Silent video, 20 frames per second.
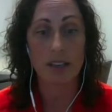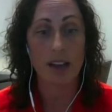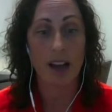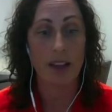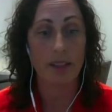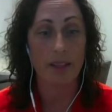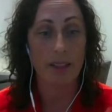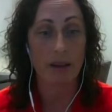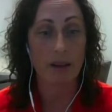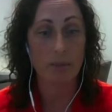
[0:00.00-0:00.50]

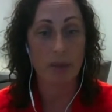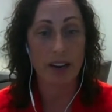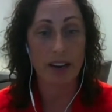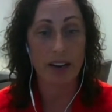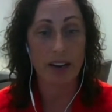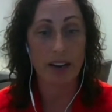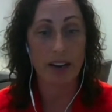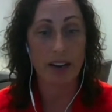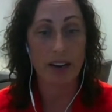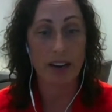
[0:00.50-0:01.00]
and then
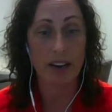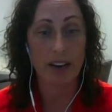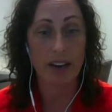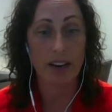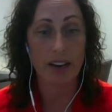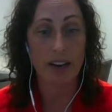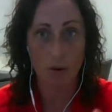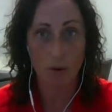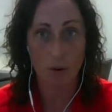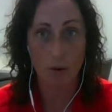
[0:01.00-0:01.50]

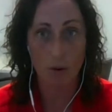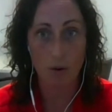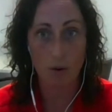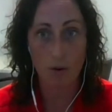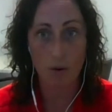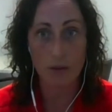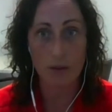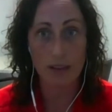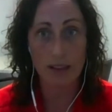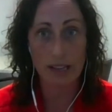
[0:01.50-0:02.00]
parents, and there's a
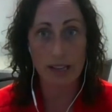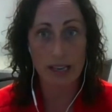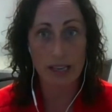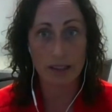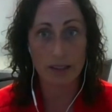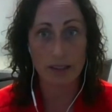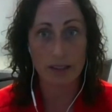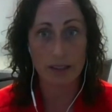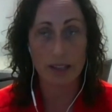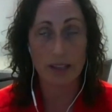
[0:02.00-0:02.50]
whole
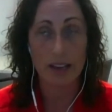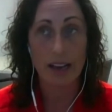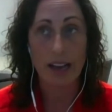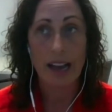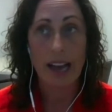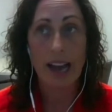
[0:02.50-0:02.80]
list.